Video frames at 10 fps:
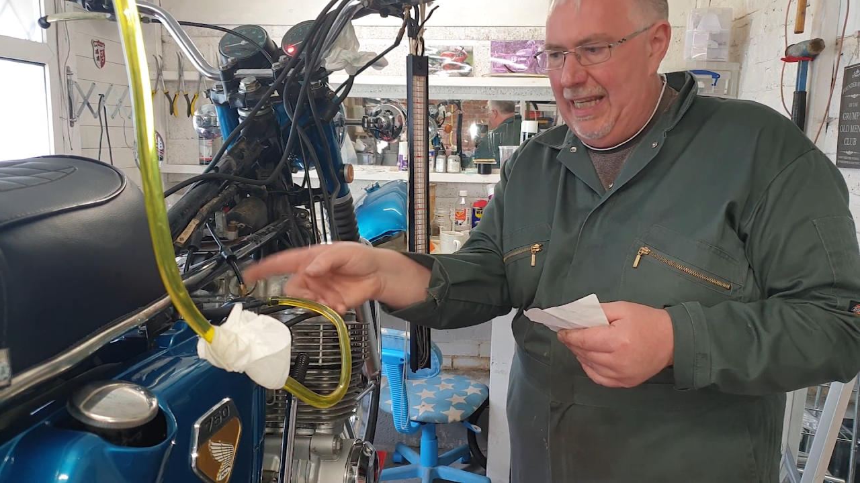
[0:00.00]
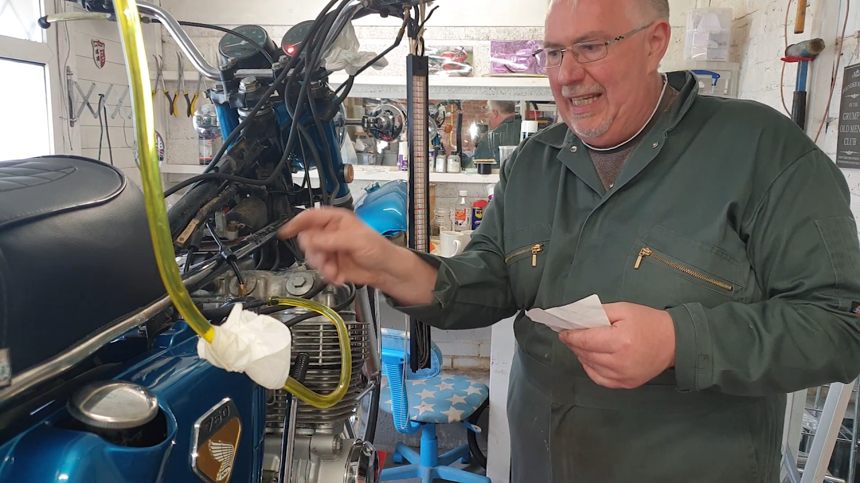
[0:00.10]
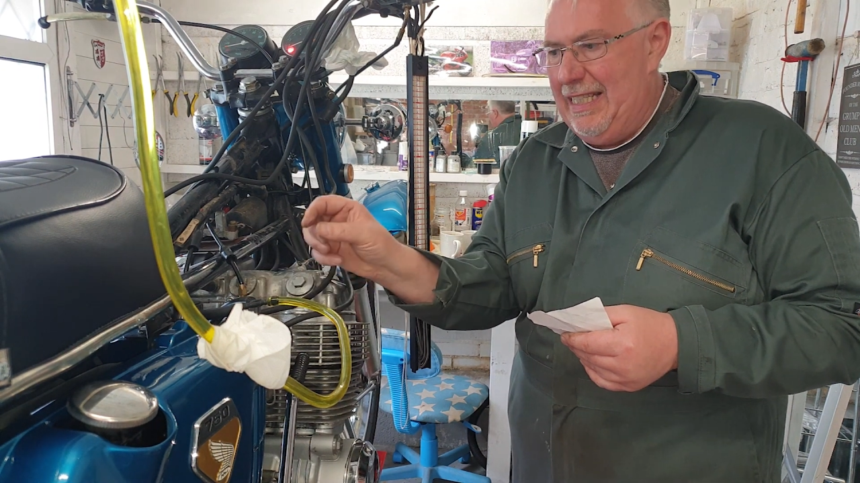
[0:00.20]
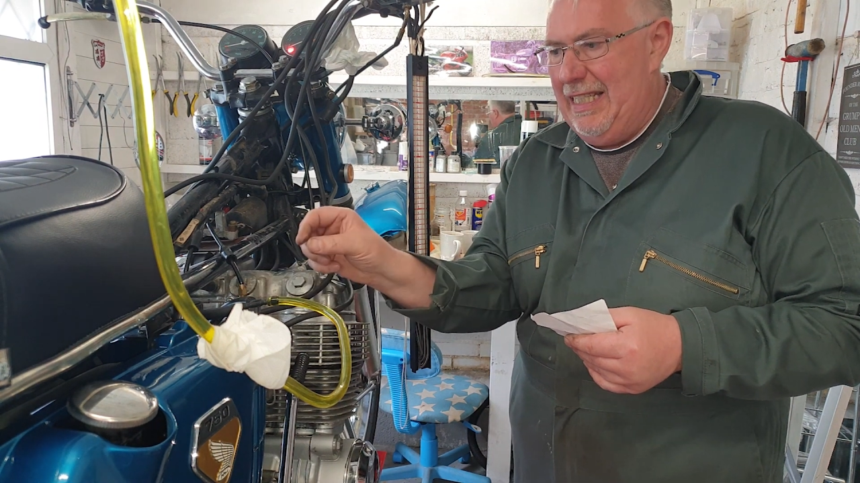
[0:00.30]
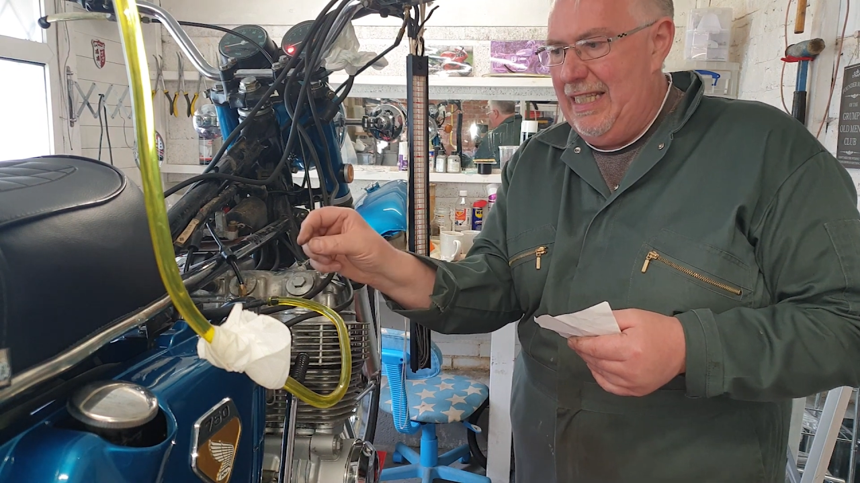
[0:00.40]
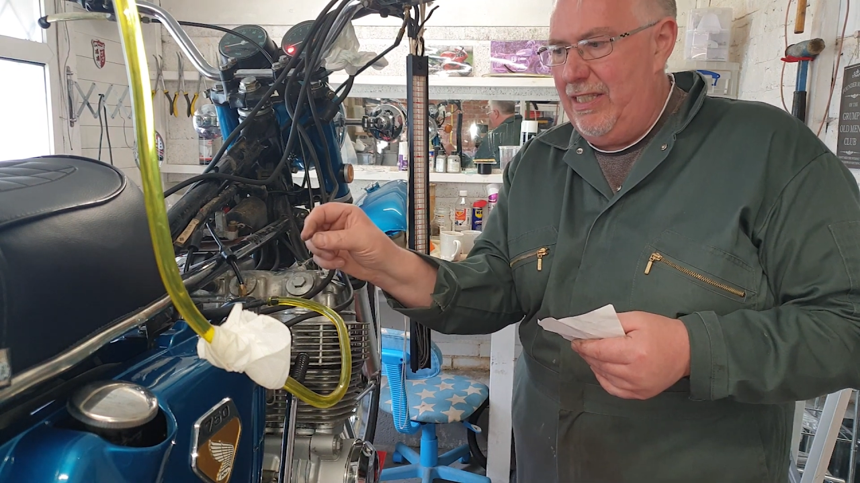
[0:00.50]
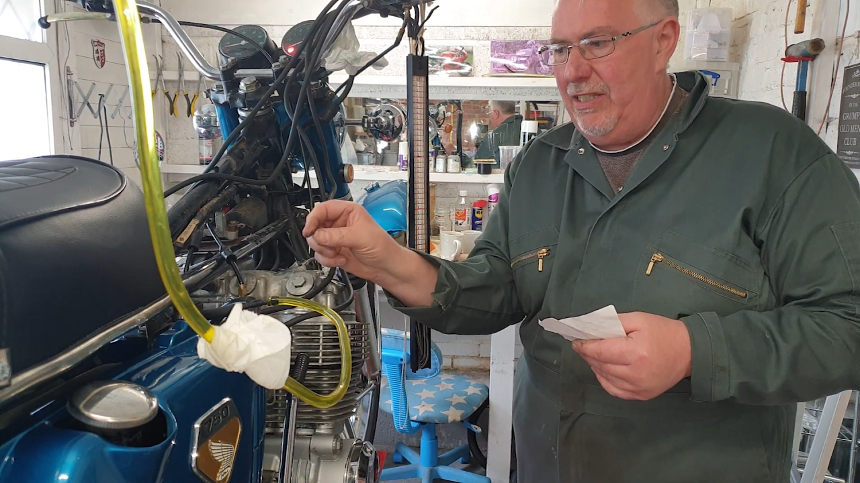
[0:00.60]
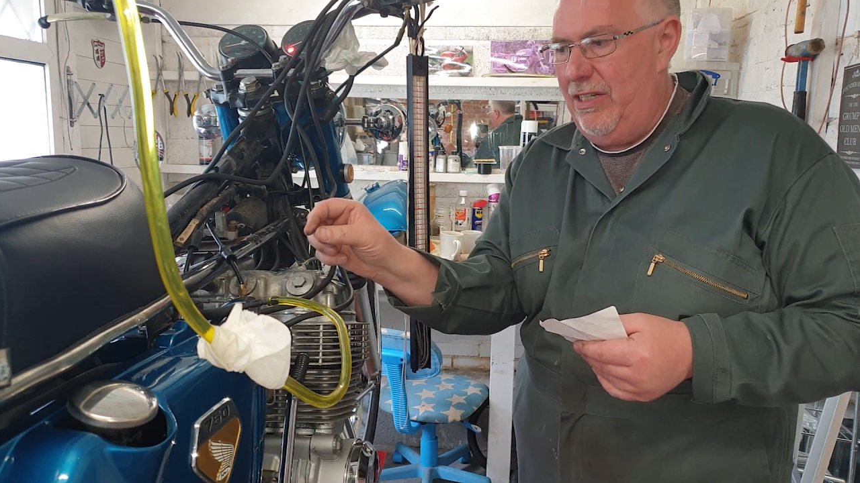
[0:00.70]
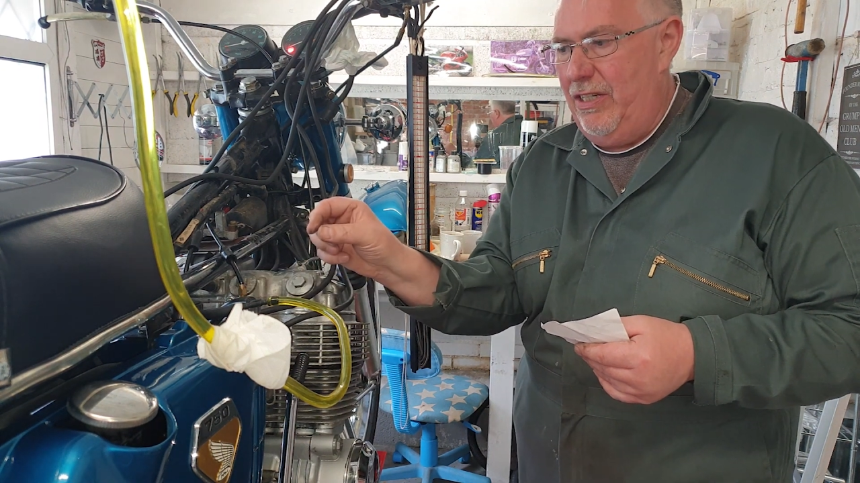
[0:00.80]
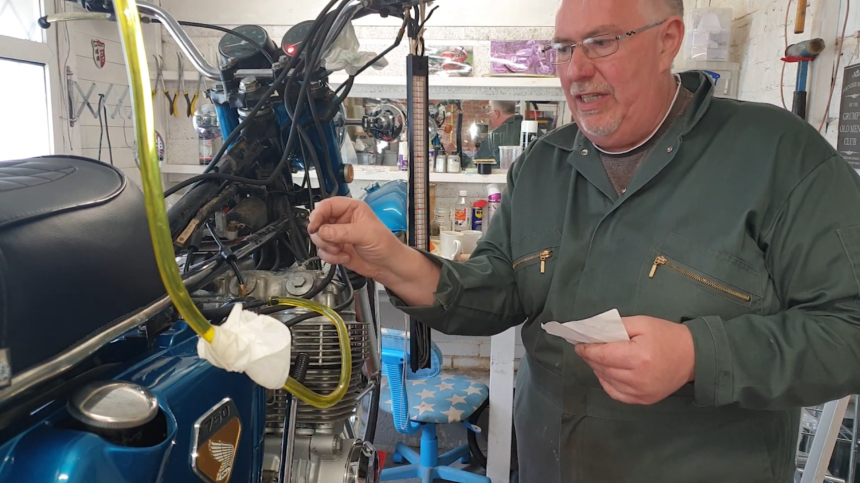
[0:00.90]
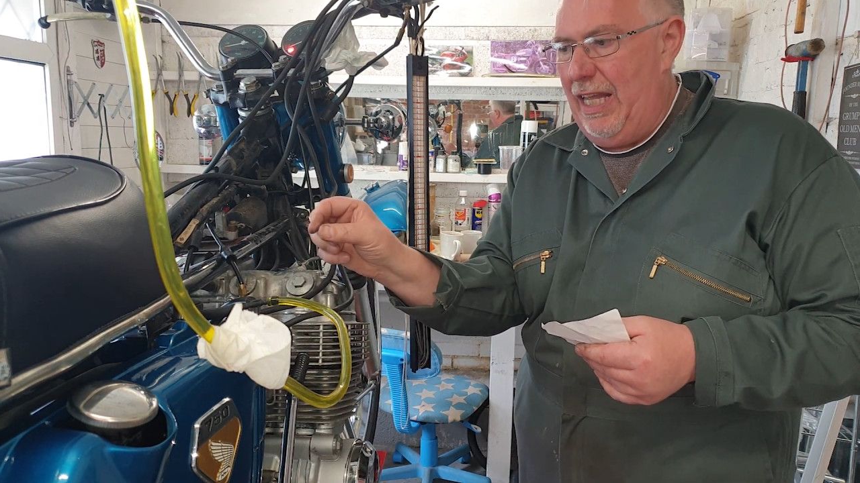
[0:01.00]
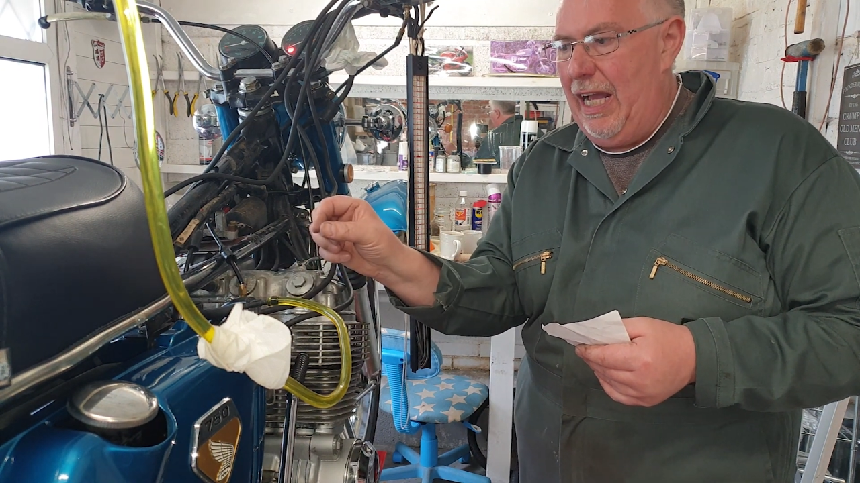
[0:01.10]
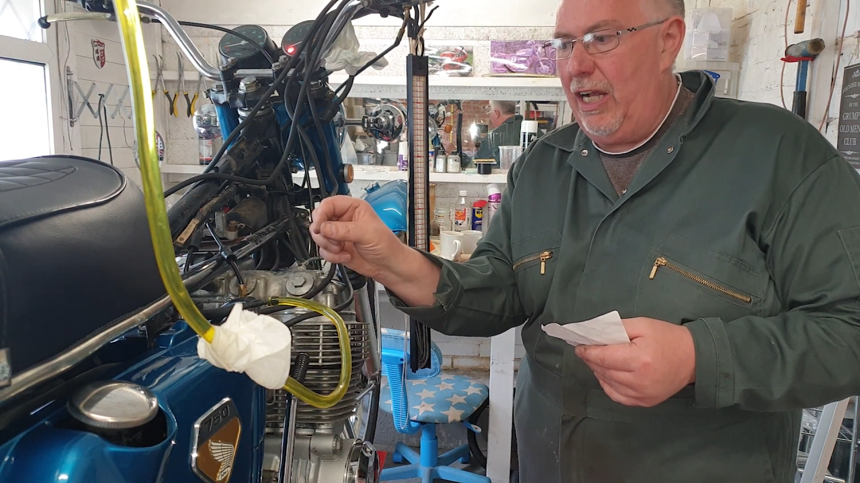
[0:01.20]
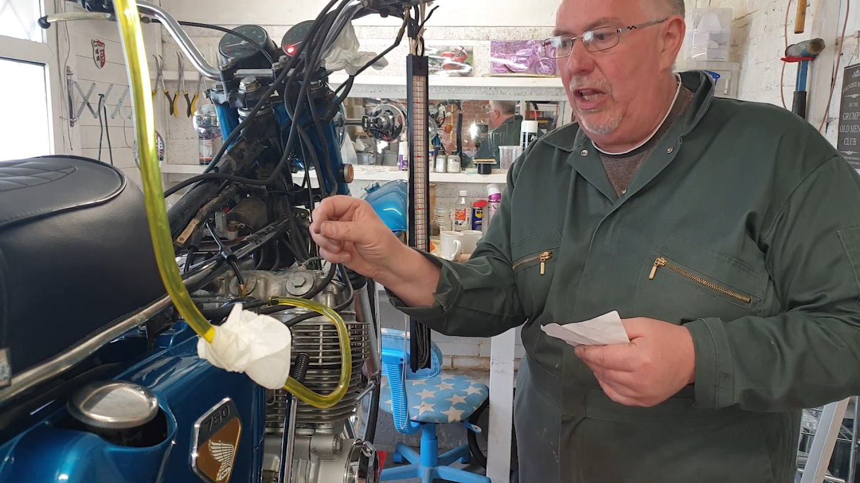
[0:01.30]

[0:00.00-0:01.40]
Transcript: is you need to turn that